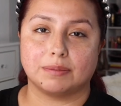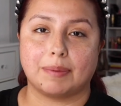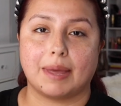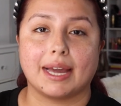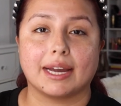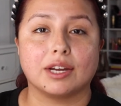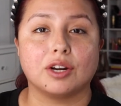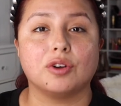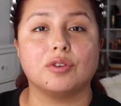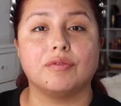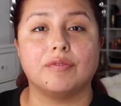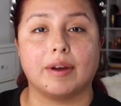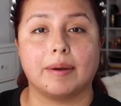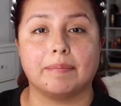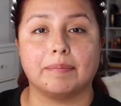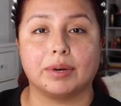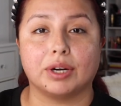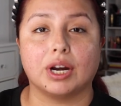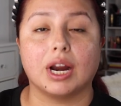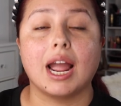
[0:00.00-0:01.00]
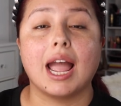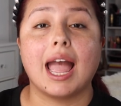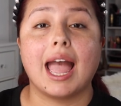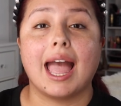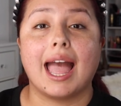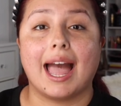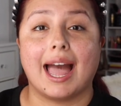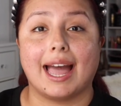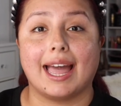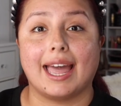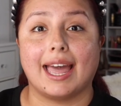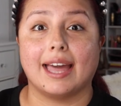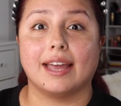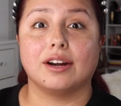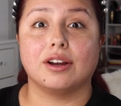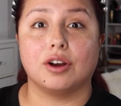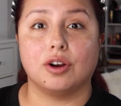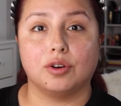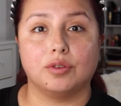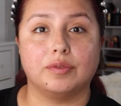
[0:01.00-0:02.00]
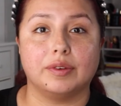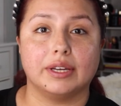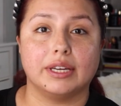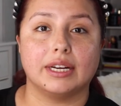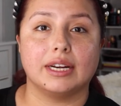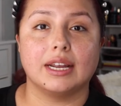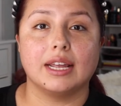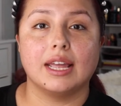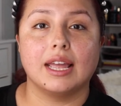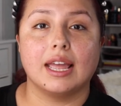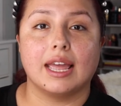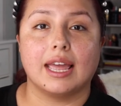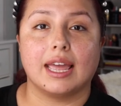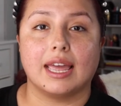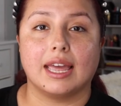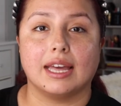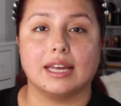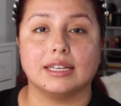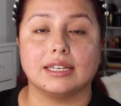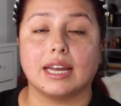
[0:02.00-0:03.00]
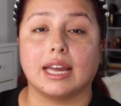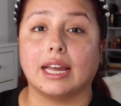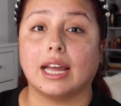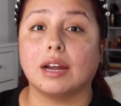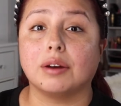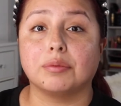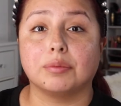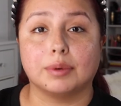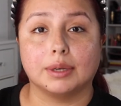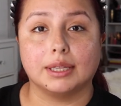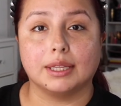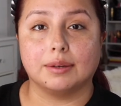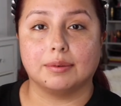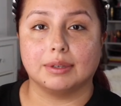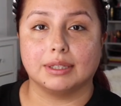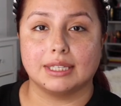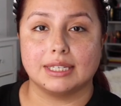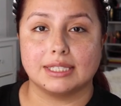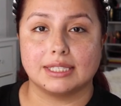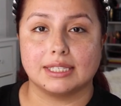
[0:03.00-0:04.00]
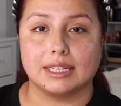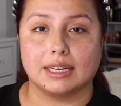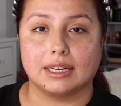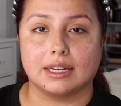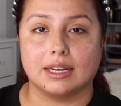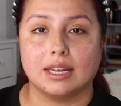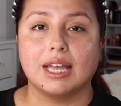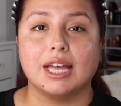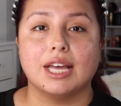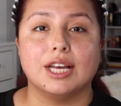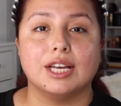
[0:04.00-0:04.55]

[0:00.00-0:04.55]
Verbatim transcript: Back in November, I had COVID and I got really sick.